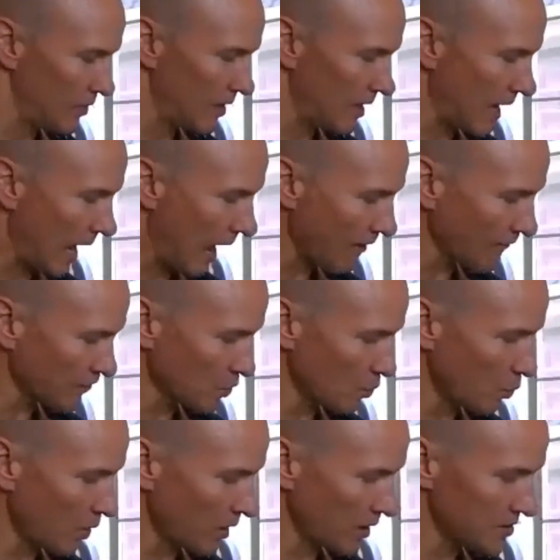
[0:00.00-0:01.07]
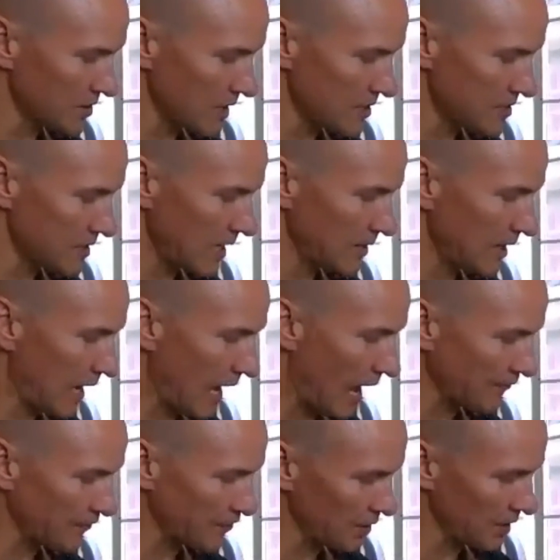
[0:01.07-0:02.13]
then afterwards, they say that
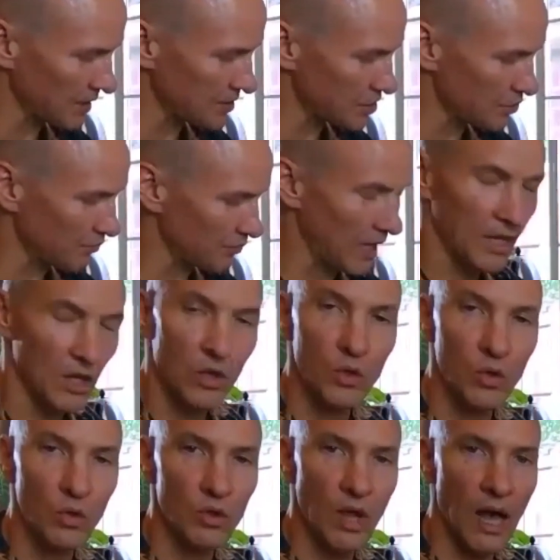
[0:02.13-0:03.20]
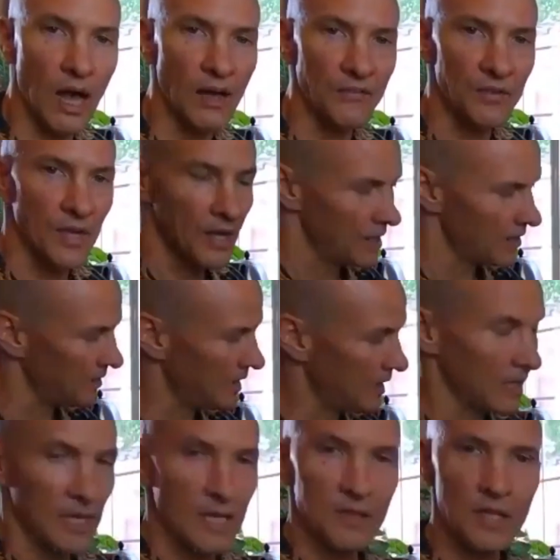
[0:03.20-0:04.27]
after you've let it cool off, then
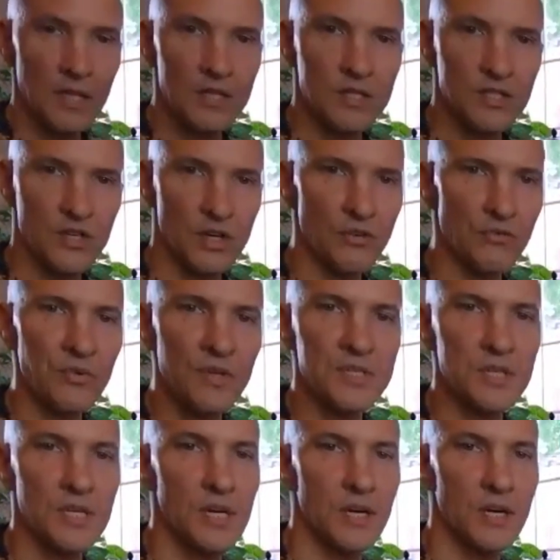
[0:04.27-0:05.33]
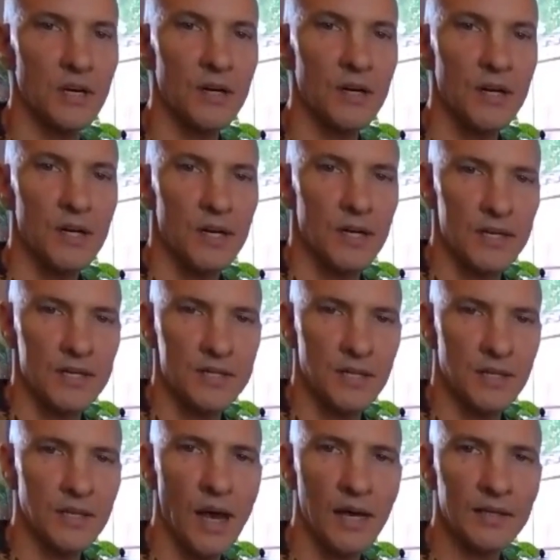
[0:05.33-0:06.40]
in the surface here is the
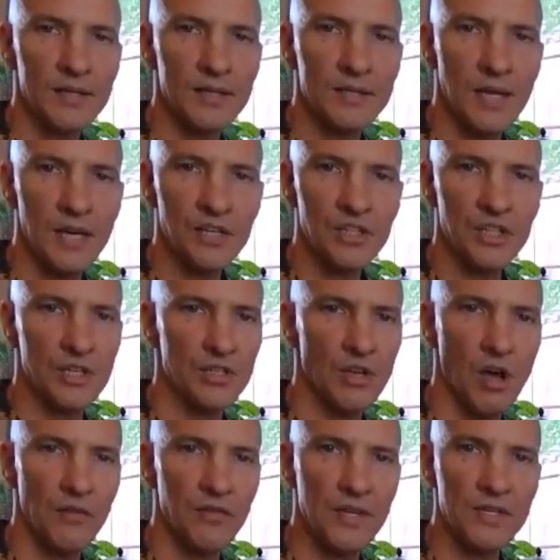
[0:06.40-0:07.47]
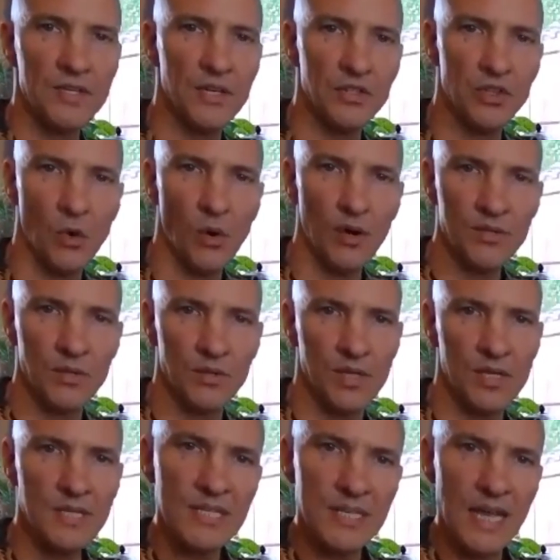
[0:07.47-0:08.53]
condensation, is all the essential oil. So
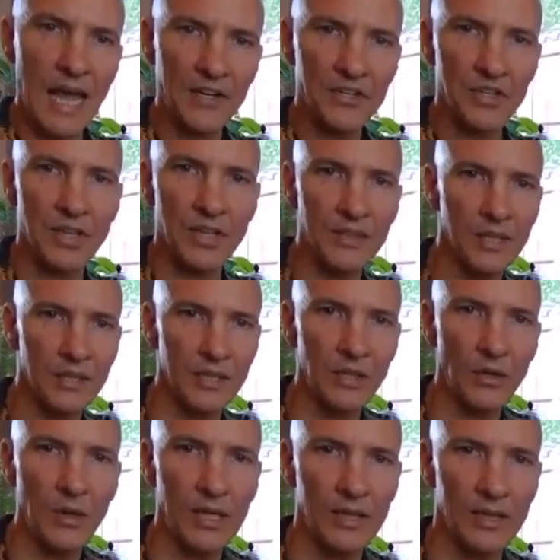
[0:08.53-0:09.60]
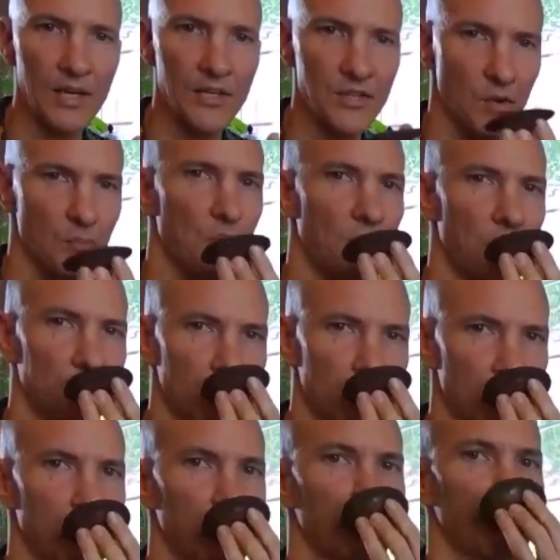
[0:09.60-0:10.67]
this is actually like the little elixir part that
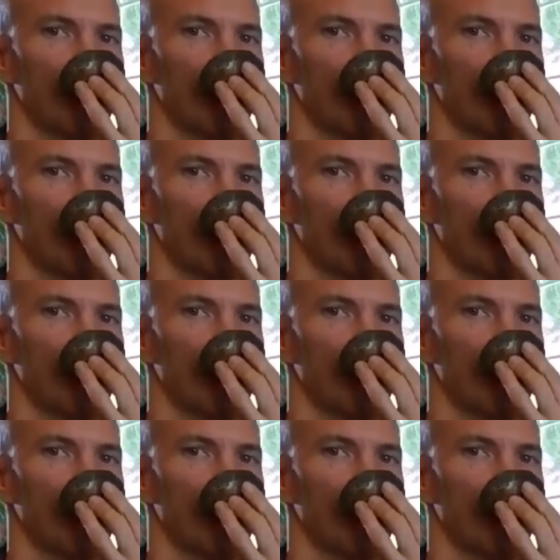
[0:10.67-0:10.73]
you